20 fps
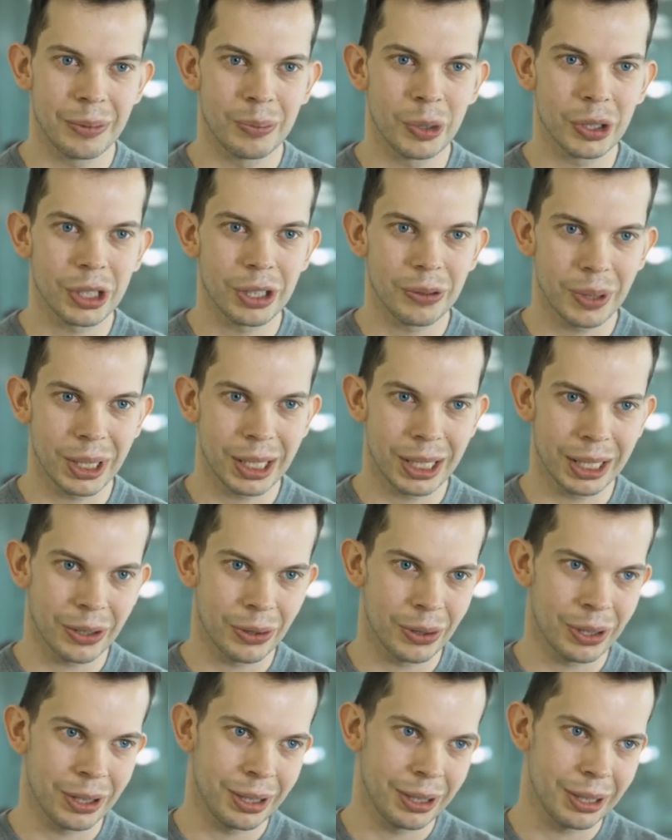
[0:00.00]
motivating
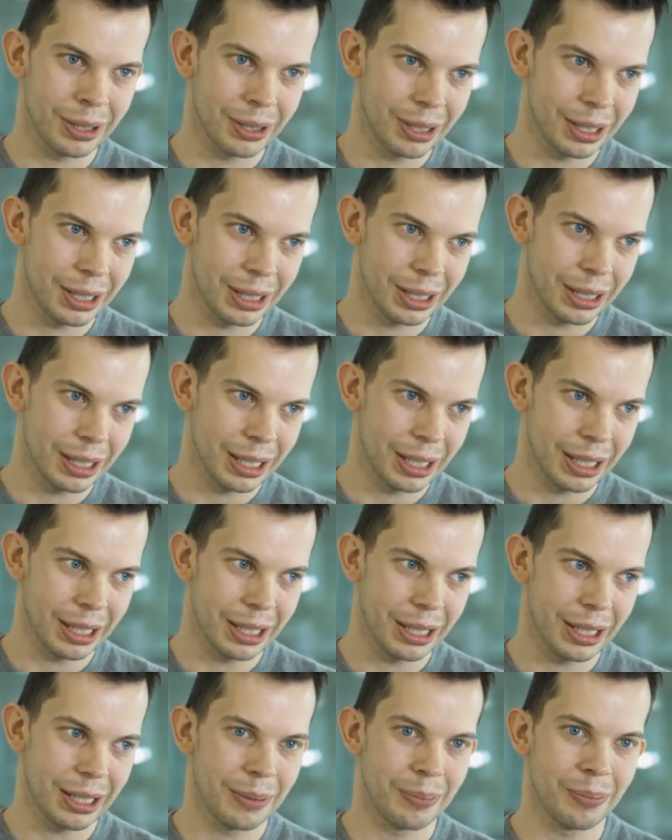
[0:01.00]
on uh,
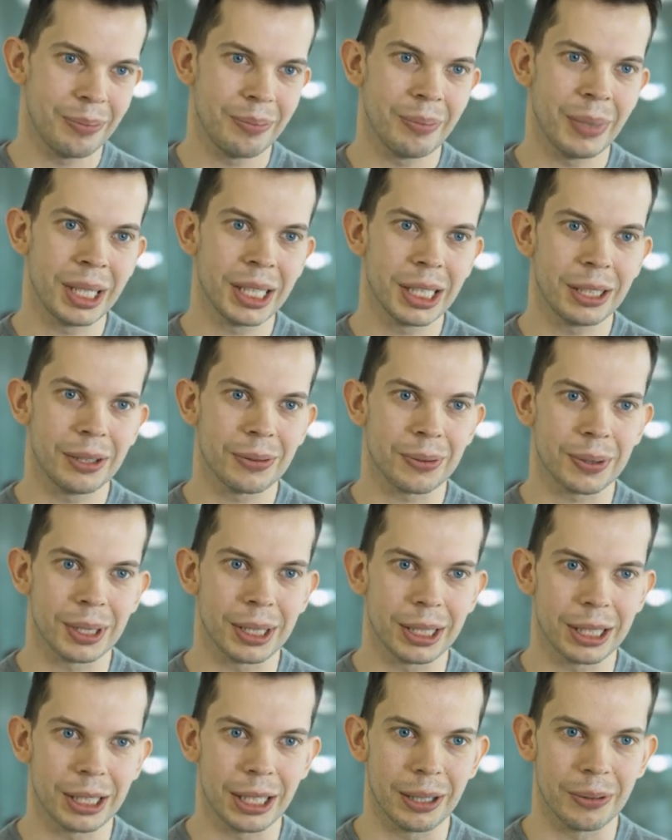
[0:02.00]
many
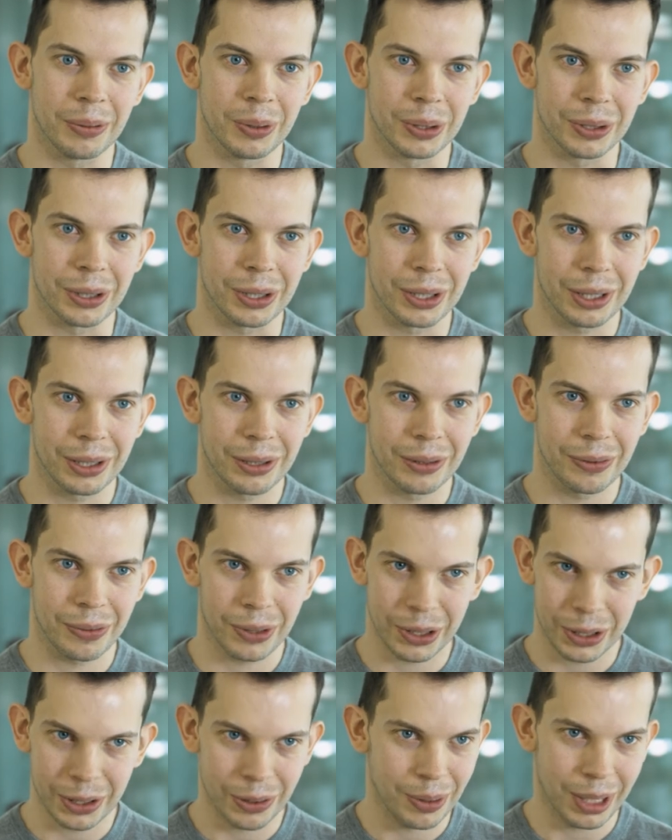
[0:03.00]
different levels.
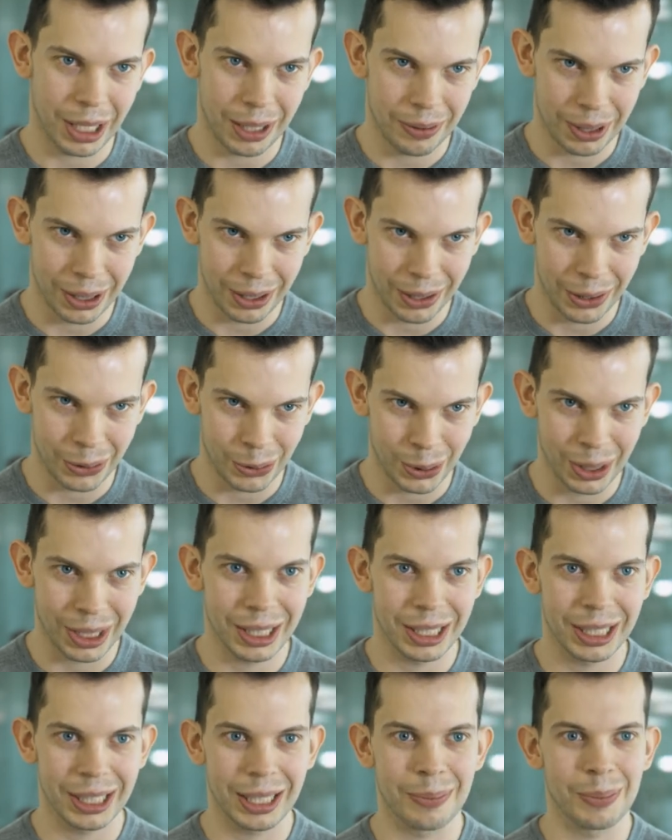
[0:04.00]
First, we have a
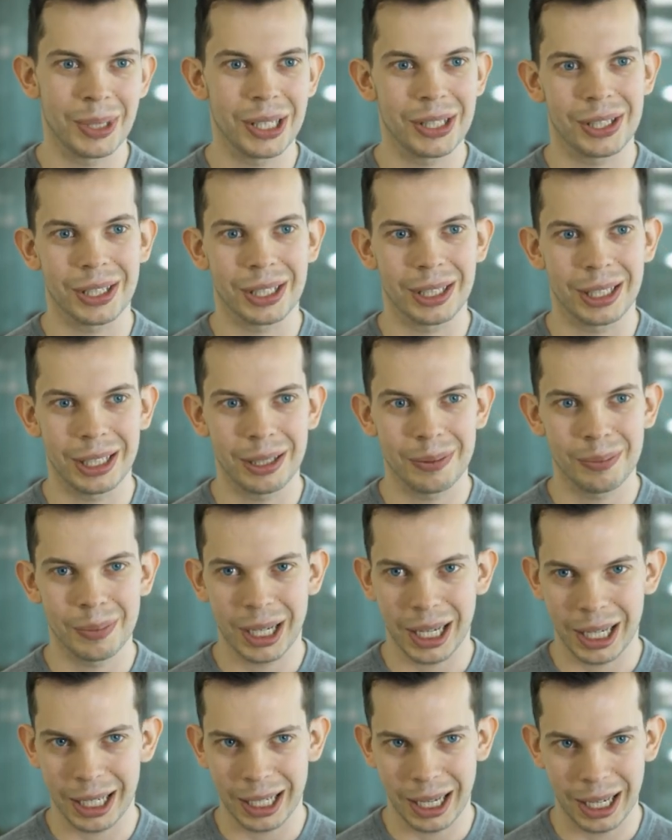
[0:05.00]
really amazing team.
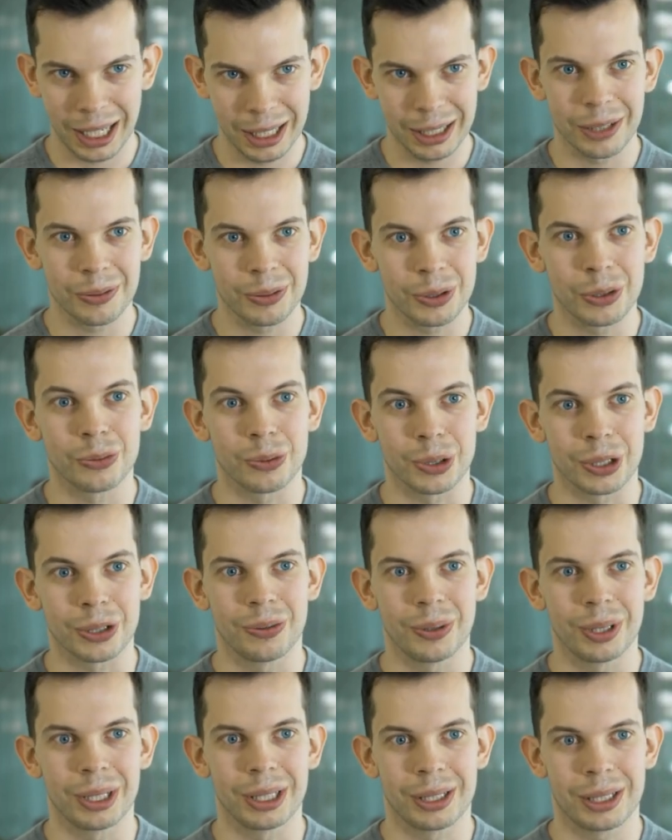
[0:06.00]
I, I love to work
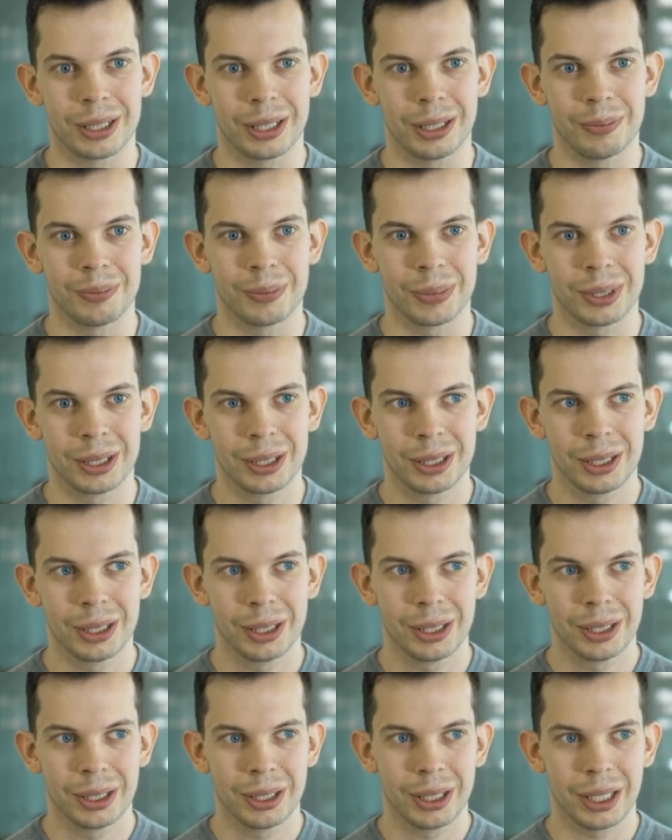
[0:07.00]
with this team.
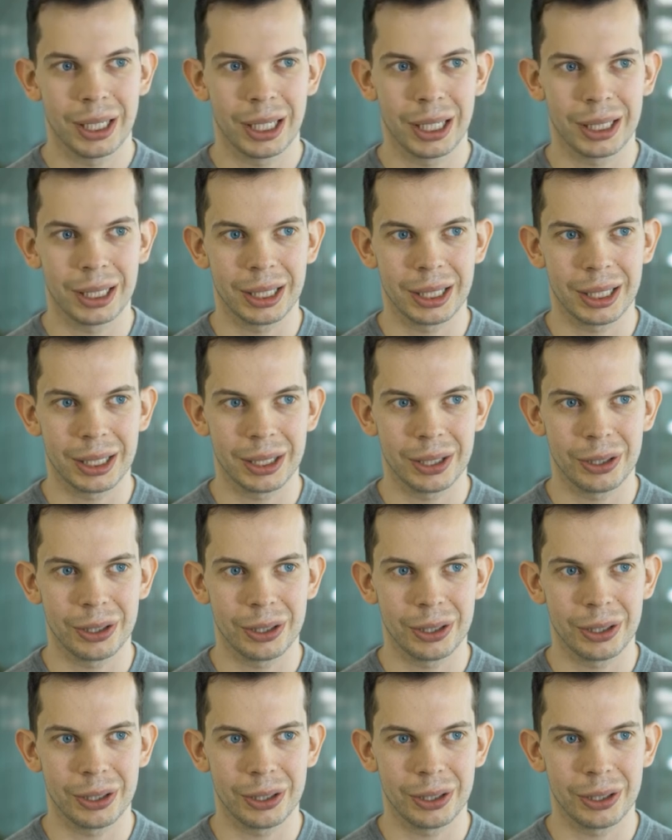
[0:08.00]
And